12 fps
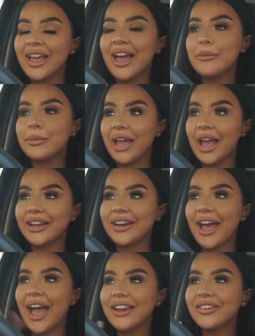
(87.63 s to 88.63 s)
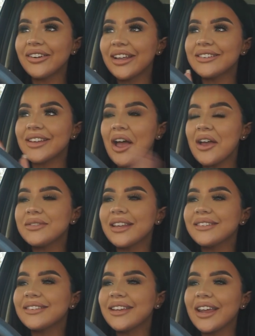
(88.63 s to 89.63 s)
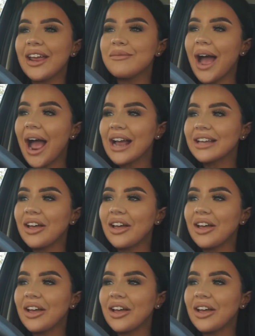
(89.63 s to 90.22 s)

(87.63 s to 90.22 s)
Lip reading: but yeah, I'm gonna head on into Homesense TK Maxx.